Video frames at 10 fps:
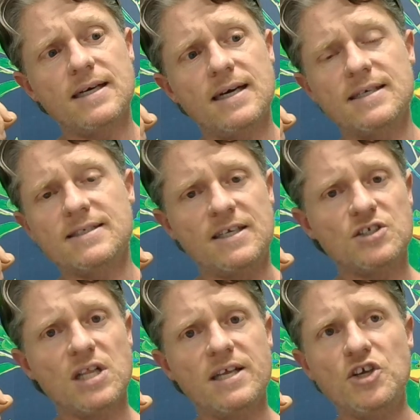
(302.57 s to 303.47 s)

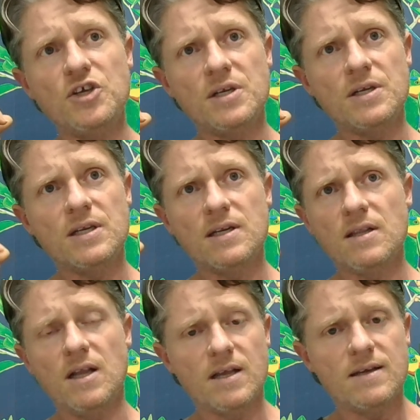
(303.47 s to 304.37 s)
essentially you can,
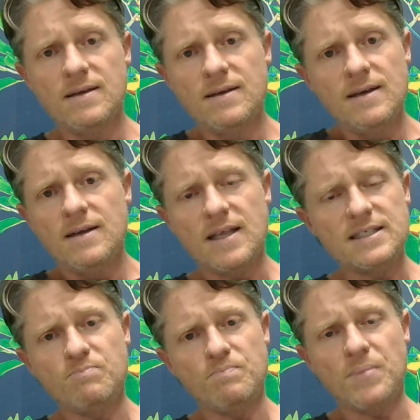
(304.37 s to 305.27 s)
like,
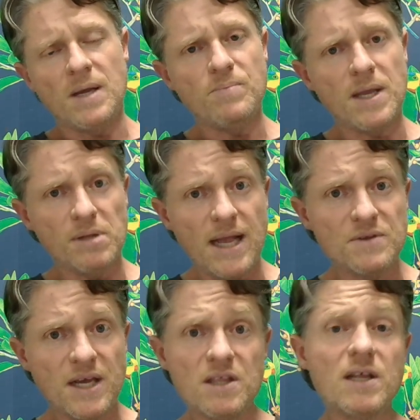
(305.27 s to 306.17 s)
there's been people out
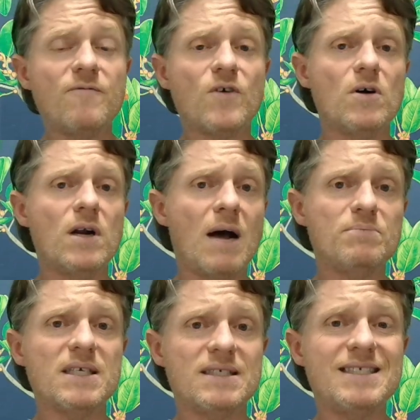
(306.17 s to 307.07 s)
there that have got up
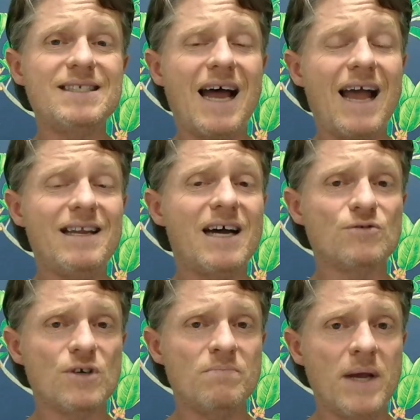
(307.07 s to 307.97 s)
to
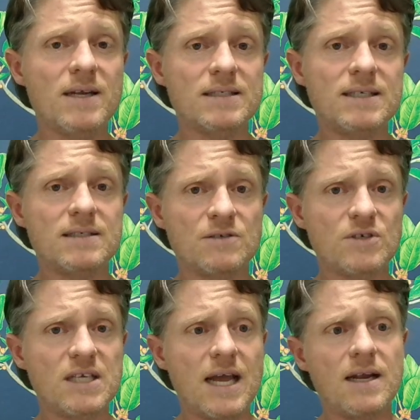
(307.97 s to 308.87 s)
800 meters,
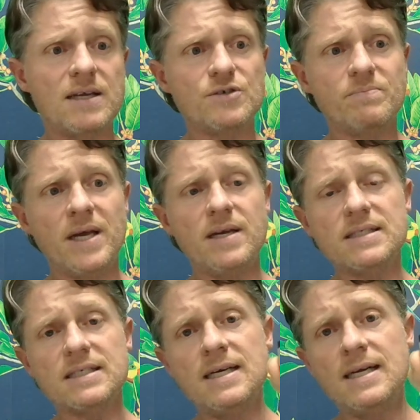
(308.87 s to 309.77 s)
600 to 800
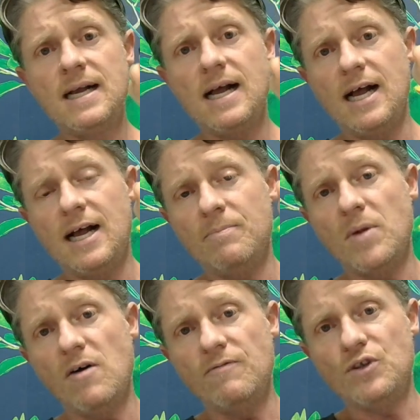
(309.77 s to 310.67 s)
meters
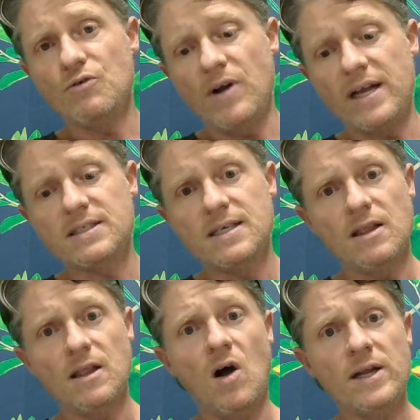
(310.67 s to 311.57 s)
of direct
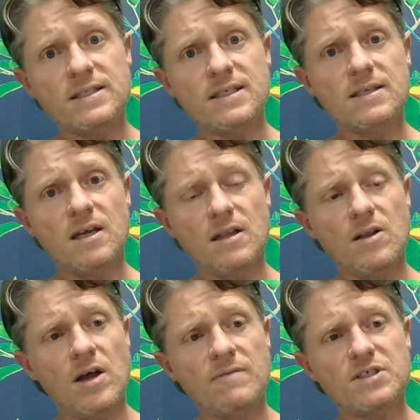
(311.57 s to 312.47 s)

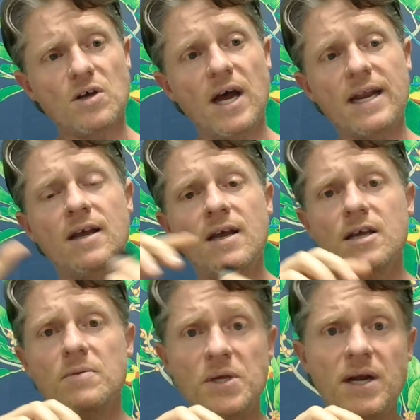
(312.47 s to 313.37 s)
line of sight
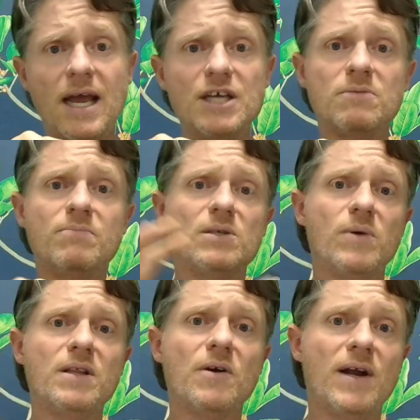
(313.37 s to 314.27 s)
communication
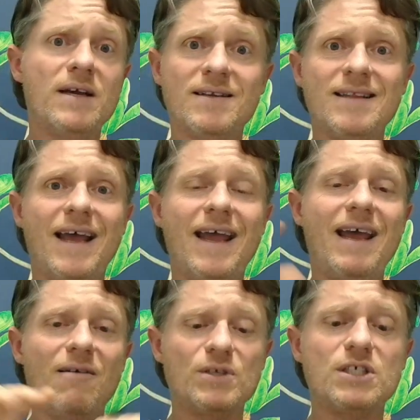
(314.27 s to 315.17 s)
between the ground and the
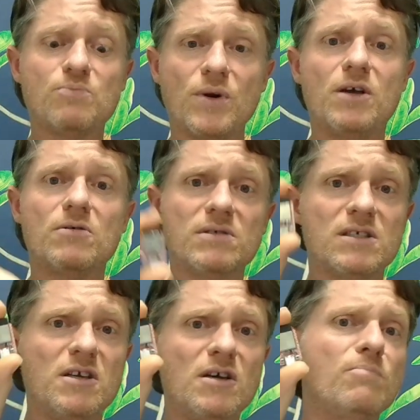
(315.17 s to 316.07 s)
air, which is pretty cool.
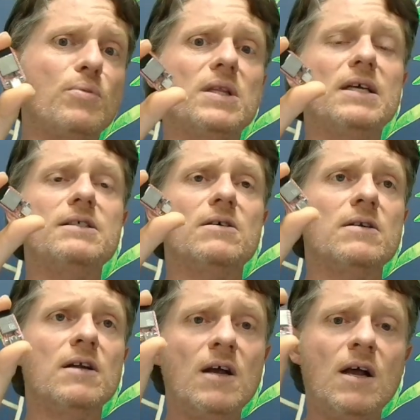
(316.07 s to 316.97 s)
So you could put these on